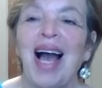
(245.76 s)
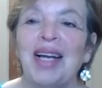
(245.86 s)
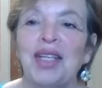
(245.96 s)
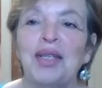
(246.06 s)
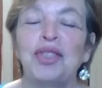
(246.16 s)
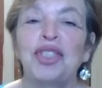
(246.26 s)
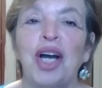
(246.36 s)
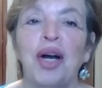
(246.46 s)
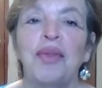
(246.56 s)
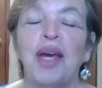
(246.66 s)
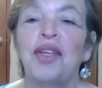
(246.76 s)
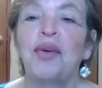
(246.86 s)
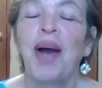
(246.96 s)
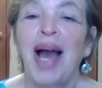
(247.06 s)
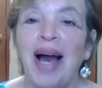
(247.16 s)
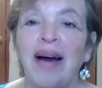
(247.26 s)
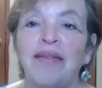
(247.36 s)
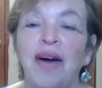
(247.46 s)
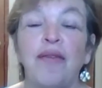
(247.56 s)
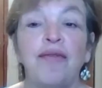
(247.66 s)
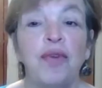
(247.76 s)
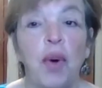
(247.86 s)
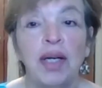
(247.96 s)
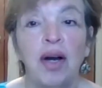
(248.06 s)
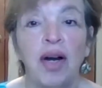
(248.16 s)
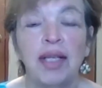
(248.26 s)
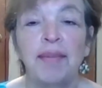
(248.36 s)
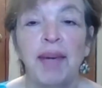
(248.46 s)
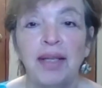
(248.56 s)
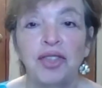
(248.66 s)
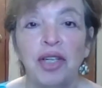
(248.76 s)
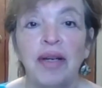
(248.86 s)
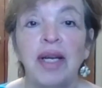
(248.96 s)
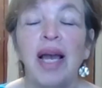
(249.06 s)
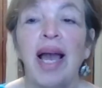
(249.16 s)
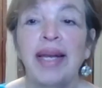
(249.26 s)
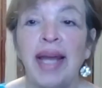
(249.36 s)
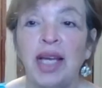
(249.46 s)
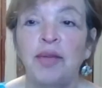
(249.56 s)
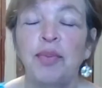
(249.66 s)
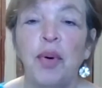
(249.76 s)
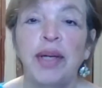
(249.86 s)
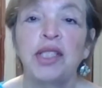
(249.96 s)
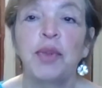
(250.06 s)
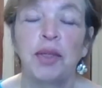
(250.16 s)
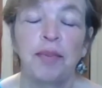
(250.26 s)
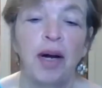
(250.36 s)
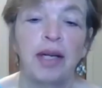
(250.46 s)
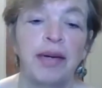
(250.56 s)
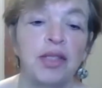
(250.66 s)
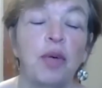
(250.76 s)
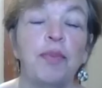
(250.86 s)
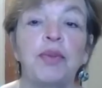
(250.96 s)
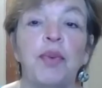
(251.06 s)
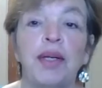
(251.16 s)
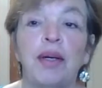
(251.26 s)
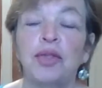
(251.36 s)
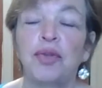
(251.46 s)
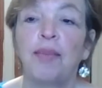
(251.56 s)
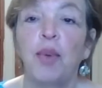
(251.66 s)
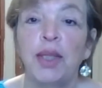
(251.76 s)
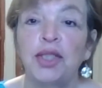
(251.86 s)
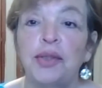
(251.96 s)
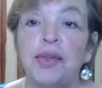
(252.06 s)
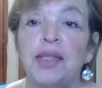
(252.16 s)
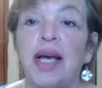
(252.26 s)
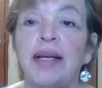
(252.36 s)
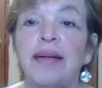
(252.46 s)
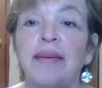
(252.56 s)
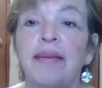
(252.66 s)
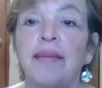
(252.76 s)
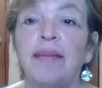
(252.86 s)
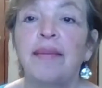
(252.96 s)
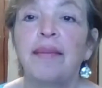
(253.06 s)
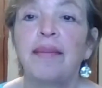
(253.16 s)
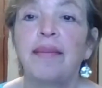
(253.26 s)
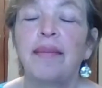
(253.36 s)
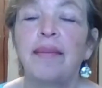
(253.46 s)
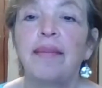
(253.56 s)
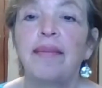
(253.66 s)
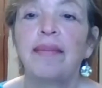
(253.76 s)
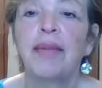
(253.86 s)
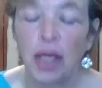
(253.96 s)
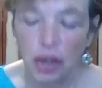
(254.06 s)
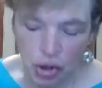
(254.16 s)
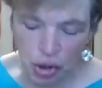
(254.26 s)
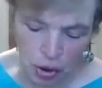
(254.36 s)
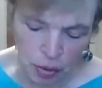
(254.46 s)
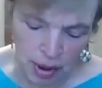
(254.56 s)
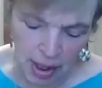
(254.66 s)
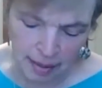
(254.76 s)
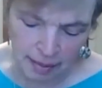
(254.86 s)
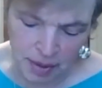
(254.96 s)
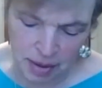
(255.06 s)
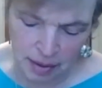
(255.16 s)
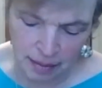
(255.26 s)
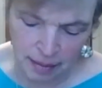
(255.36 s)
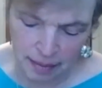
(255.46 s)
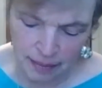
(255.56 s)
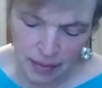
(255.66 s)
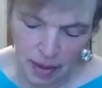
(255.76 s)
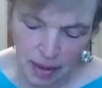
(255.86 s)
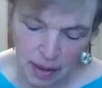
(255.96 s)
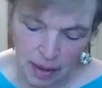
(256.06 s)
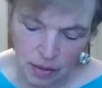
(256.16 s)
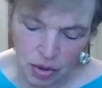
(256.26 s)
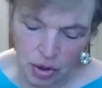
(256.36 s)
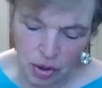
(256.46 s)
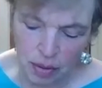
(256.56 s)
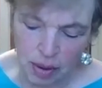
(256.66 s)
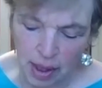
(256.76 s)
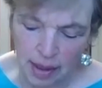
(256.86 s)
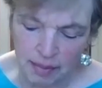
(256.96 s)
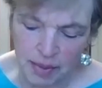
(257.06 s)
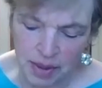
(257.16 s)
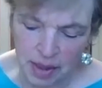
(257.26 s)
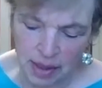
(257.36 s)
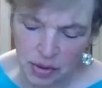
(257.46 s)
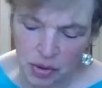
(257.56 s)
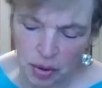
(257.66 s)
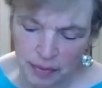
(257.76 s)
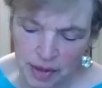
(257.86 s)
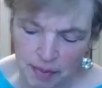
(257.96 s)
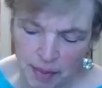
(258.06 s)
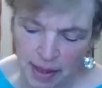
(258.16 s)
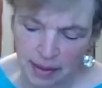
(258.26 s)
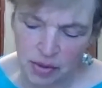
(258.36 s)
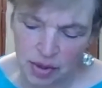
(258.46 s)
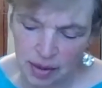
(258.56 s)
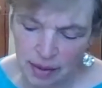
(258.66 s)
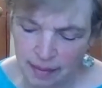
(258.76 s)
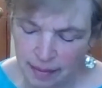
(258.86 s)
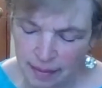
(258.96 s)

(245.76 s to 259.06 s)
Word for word: How do you show that you have a four card major and eight points when you find them as open Two one clubs. Two, clubs. Two clubs. Two clubs. Two clubs. Two clubs is your response.